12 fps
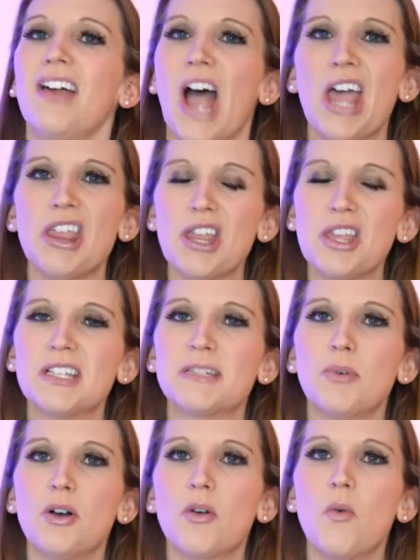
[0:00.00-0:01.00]
I thought this
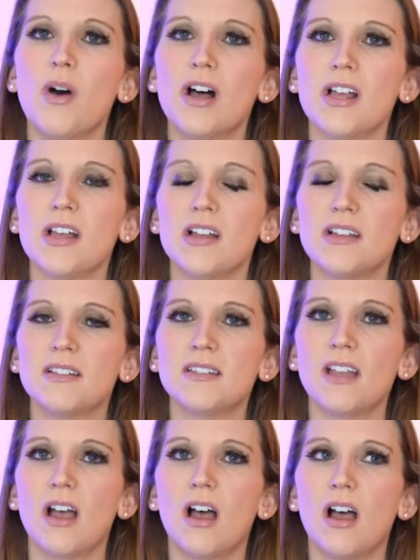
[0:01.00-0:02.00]
book
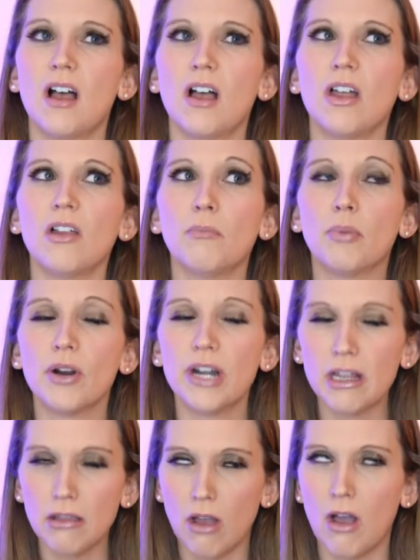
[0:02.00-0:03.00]
was
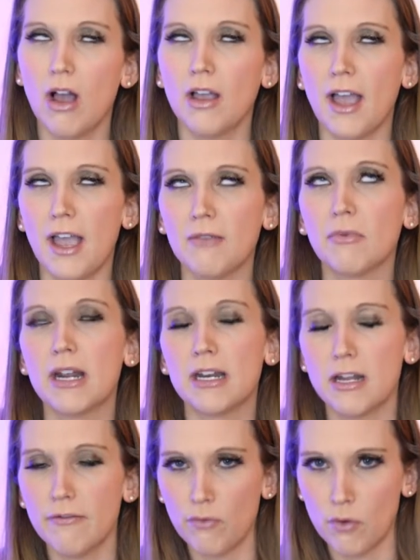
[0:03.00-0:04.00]
pretty long. I
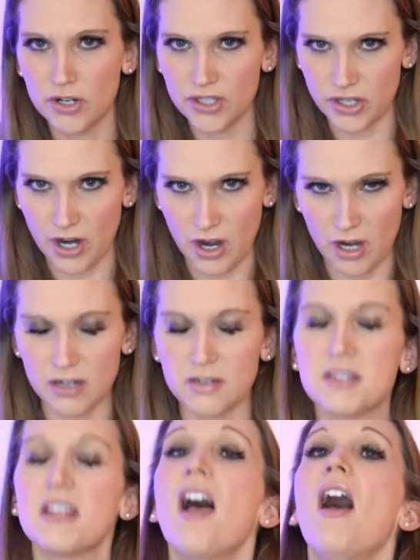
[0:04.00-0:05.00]
rated it four
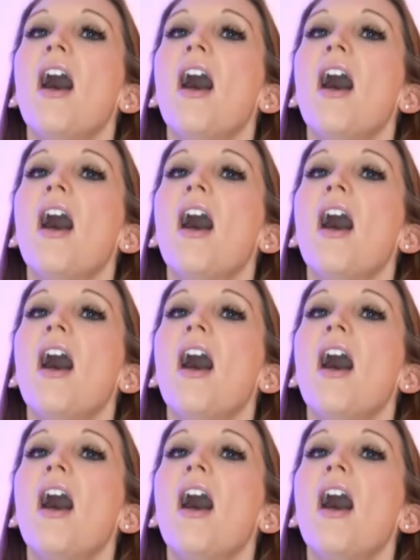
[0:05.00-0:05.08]
stars.